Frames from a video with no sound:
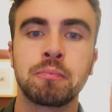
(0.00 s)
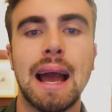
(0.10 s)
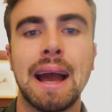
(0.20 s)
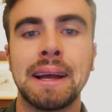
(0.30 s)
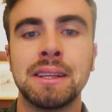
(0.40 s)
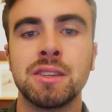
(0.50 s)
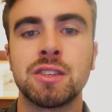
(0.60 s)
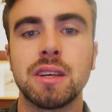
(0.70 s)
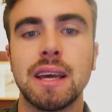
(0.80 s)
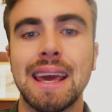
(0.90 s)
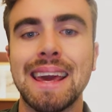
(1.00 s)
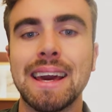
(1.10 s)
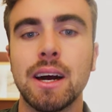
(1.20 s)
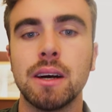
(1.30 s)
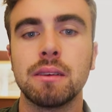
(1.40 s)
And
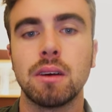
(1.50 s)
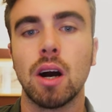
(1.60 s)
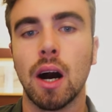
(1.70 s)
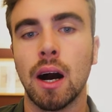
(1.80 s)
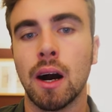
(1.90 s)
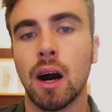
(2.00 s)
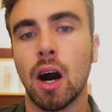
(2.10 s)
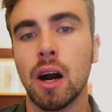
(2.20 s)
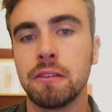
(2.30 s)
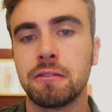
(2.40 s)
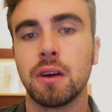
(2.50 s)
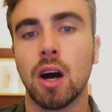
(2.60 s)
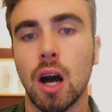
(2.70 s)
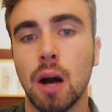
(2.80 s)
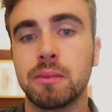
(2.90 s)
here I've
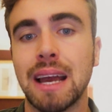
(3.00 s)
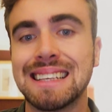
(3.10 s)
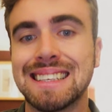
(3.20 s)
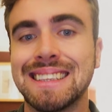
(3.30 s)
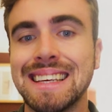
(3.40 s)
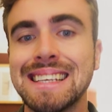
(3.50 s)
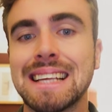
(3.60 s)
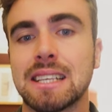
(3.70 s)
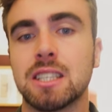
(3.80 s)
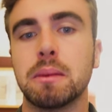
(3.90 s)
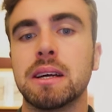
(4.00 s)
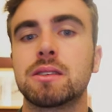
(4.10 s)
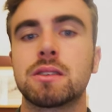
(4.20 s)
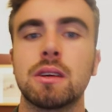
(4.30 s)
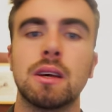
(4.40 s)
updated these
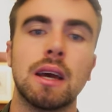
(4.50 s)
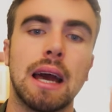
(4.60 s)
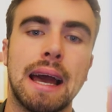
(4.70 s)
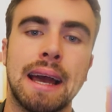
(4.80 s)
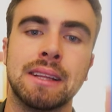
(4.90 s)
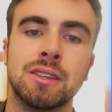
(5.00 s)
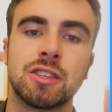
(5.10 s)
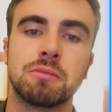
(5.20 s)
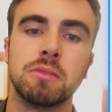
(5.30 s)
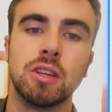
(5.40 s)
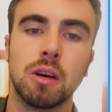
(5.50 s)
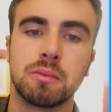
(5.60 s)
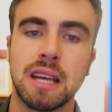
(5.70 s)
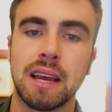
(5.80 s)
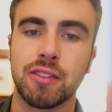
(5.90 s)
estimates, and I'm
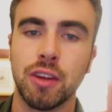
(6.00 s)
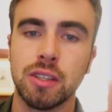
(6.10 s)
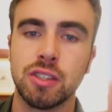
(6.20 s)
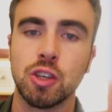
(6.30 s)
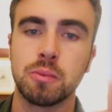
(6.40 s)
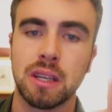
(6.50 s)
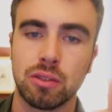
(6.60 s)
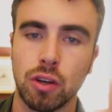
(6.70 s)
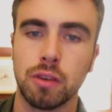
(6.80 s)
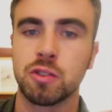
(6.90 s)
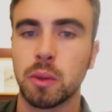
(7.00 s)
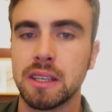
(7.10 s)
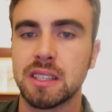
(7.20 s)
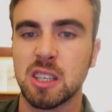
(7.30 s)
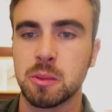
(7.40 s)
saying 32% growth,
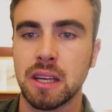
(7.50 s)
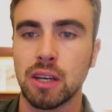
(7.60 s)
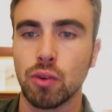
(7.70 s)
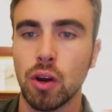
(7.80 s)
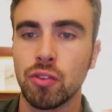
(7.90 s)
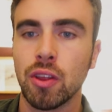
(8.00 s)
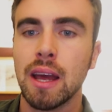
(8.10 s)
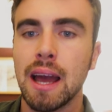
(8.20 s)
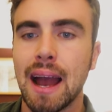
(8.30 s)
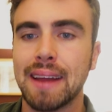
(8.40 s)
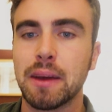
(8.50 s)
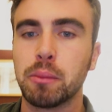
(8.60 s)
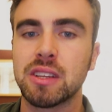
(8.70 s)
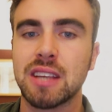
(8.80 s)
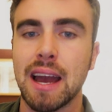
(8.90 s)
26% growth, and then
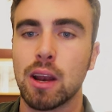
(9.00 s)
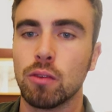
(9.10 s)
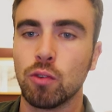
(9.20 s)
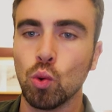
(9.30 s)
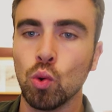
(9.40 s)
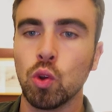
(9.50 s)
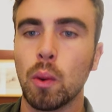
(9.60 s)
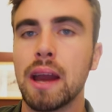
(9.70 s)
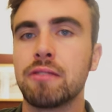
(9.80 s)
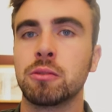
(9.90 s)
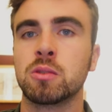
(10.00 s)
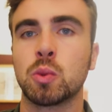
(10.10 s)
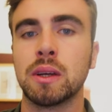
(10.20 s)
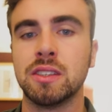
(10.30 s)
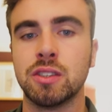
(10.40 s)
we tail off all the way from
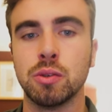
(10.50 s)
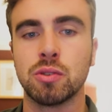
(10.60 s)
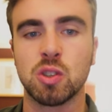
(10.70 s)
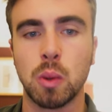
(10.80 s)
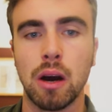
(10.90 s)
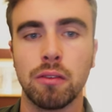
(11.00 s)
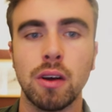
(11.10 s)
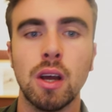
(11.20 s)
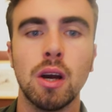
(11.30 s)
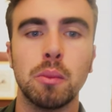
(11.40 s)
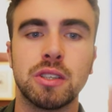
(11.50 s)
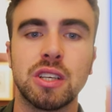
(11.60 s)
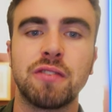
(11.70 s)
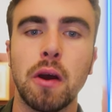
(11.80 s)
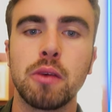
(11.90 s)
22 to 12, which
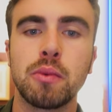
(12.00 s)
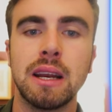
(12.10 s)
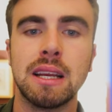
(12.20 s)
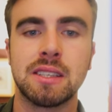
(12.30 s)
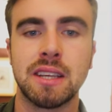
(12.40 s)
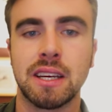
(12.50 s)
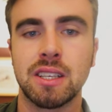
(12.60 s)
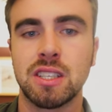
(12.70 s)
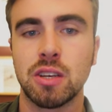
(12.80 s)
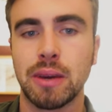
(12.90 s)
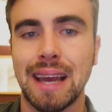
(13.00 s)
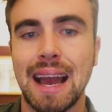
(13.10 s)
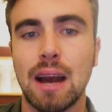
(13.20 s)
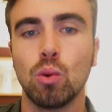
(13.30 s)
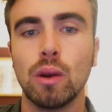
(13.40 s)
is very realistic considering
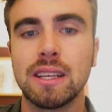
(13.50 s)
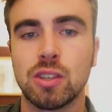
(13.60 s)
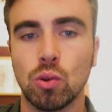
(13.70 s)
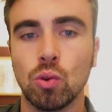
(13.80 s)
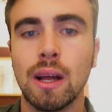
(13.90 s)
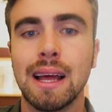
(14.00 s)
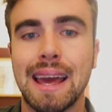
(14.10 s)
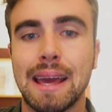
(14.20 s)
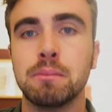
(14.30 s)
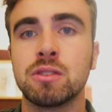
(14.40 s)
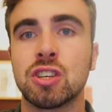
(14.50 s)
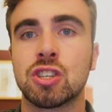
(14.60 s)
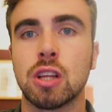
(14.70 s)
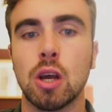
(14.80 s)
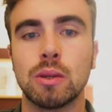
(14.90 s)
how little HIMS has
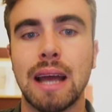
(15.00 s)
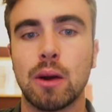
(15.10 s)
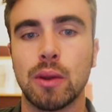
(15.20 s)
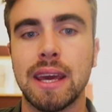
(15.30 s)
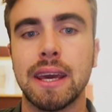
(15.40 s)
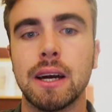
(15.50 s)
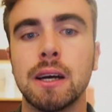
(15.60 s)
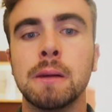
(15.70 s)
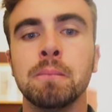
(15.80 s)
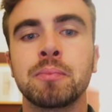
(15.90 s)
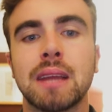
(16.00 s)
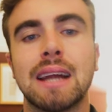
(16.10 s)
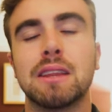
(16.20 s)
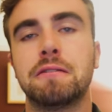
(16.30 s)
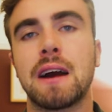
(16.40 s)
slowed down here,
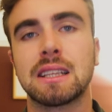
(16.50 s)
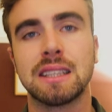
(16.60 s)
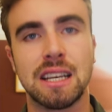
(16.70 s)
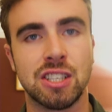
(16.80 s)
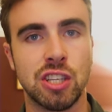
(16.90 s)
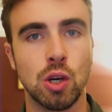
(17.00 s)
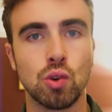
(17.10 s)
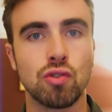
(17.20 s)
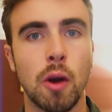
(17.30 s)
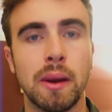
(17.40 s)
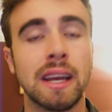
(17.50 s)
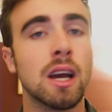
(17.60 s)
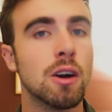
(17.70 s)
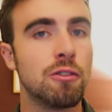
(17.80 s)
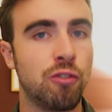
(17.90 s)
and the fact that they're still growing
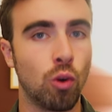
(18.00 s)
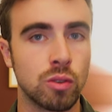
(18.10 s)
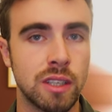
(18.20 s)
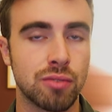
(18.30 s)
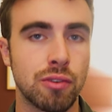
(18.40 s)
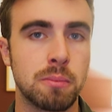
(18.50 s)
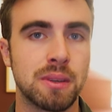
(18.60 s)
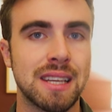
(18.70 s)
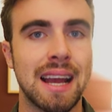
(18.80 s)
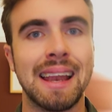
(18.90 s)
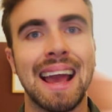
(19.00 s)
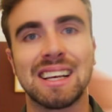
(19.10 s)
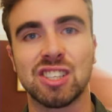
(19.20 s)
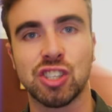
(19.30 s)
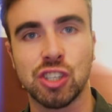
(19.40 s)
43%
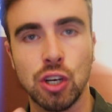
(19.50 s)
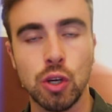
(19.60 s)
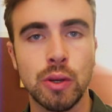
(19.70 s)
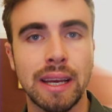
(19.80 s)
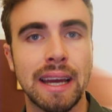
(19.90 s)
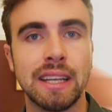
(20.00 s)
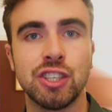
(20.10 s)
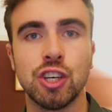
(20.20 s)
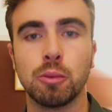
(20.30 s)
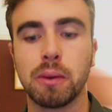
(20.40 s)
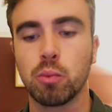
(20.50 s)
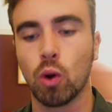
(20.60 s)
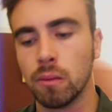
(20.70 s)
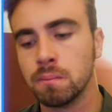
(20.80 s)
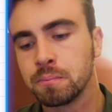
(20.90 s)
excluding any
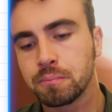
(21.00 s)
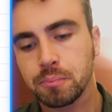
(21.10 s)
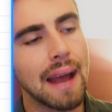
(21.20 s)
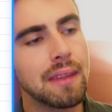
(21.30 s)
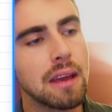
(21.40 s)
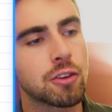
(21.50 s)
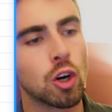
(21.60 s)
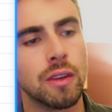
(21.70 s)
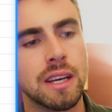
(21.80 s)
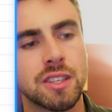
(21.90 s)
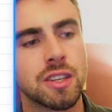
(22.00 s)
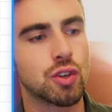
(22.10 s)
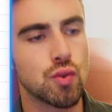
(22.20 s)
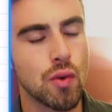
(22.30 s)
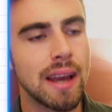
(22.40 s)
GLP-1, and they've got this
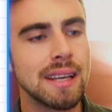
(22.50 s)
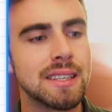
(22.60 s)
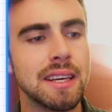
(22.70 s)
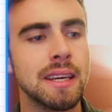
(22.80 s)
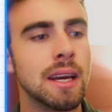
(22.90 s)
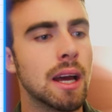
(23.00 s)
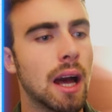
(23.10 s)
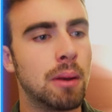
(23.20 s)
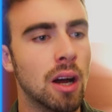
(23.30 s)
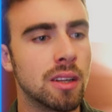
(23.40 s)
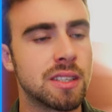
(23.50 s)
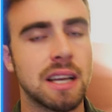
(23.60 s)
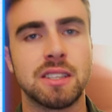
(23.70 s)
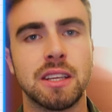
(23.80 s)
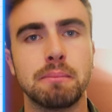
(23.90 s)
crazy blood
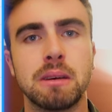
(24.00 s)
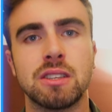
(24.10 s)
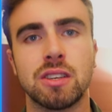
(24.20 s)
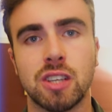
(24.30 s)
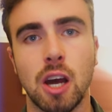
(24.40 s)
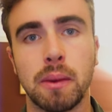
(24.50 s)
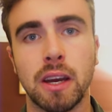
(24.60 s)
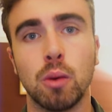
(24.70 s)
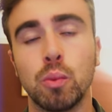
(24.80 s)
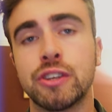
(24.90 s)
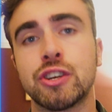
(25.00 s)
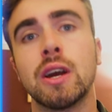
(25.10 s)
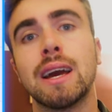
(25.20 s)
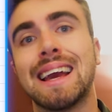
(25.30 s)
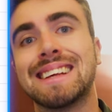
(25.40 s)
testing business coming up, which
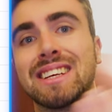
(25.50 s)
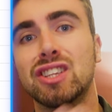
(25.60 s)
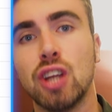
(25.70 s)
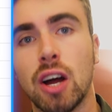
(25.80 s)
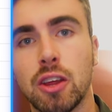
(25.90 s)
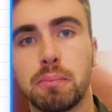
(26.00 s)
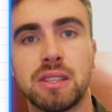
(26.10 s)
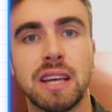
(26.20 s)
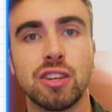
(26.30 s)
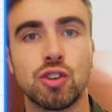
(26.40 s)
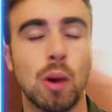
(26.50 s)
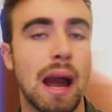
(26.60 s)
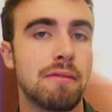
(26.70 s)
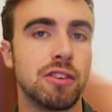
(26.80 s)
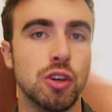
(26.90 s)
is another potential
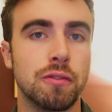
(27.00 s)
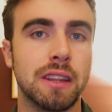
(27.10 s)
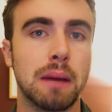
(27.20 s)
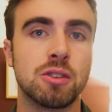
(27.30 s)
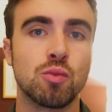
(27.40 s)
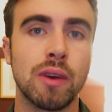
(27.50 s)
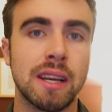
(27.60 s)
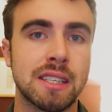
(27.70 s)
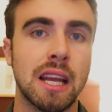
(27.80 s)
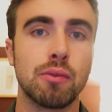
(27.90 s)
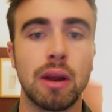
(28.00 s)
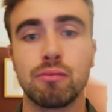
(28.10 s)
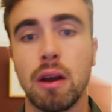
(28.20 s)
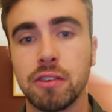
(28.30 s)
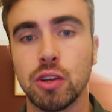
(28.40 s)
avenue for them to re-accelerate
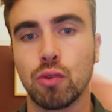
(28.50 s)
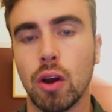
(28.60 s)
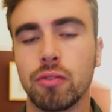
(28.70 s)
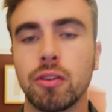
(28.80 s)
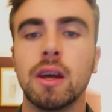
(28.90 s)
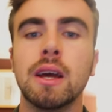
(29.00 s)
revenue growth.